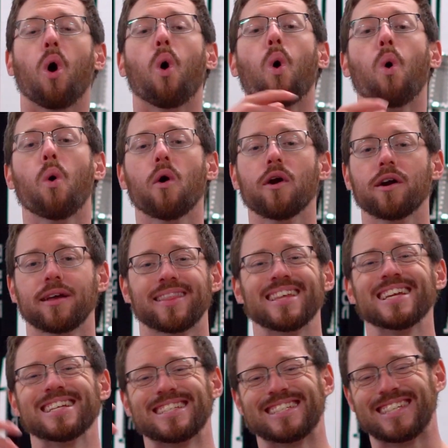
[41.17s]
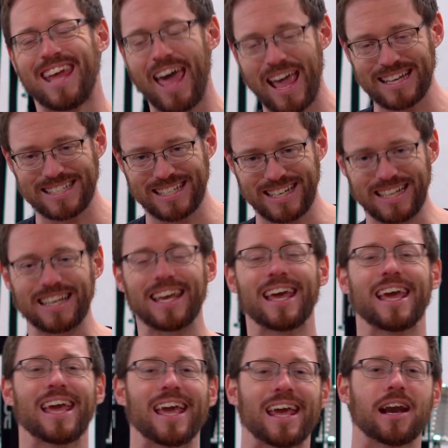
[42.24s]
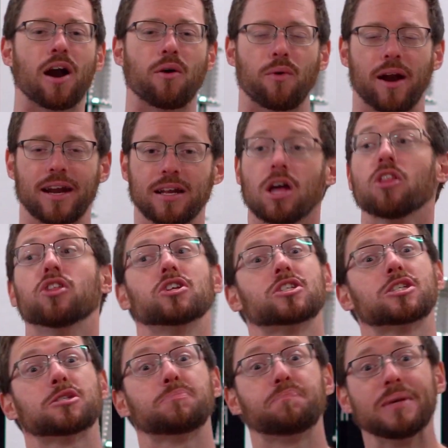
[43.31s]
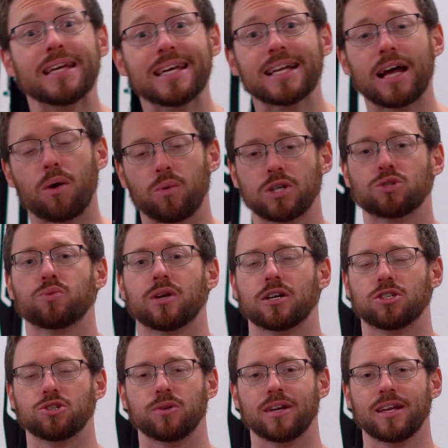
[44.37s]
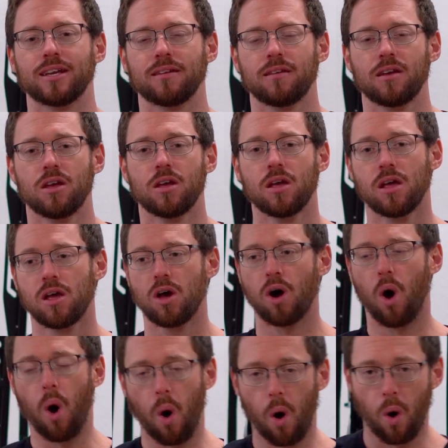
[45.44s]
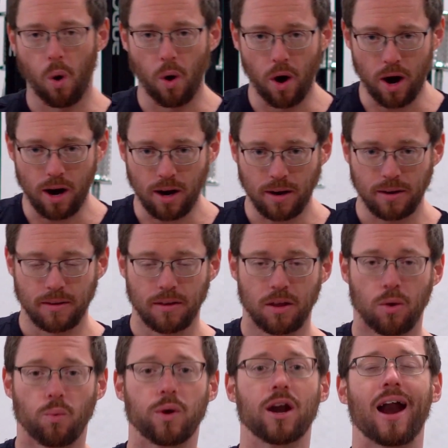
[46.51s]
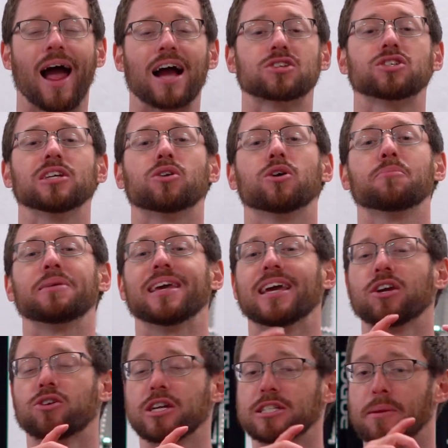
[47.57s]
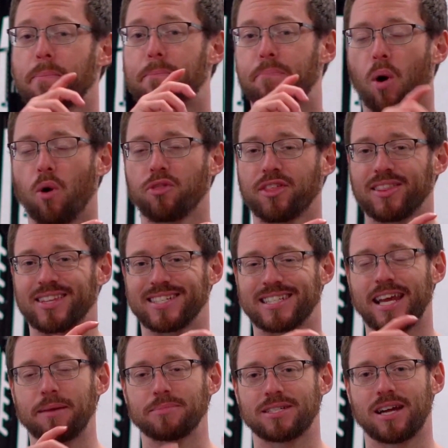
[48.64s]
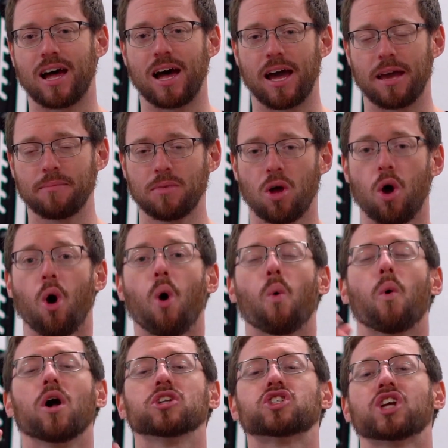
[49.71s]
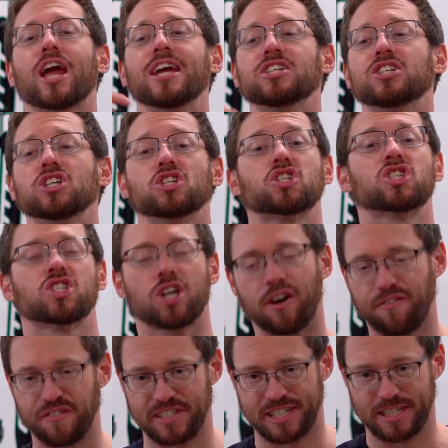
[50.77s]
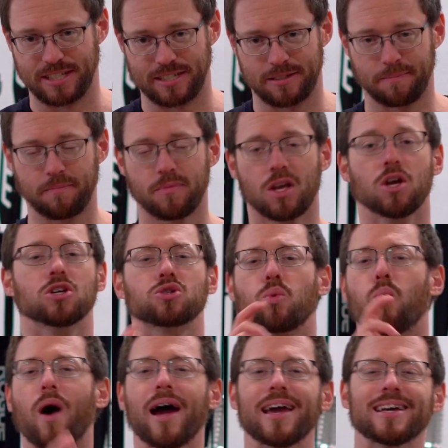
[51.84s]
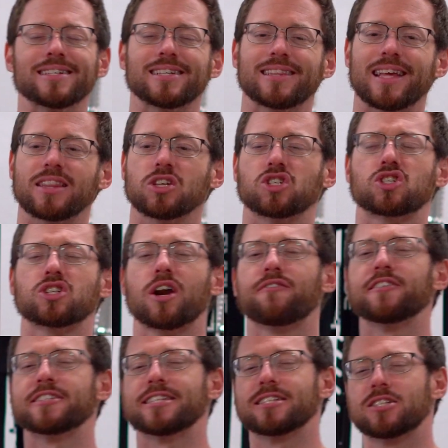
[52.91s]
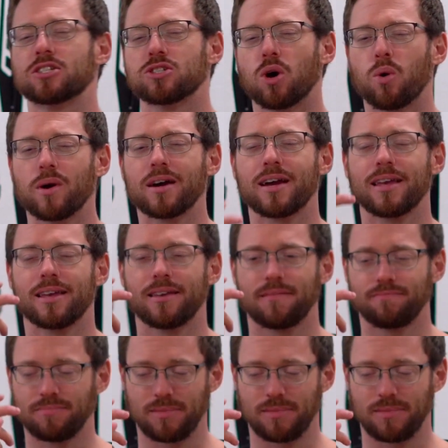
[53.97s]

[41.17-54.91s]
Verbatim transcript: or the intensity in our running, the speed at which we are doing it, or we are actually going to be increasing both at the same time while changing surfaces. So why is it that the surface is so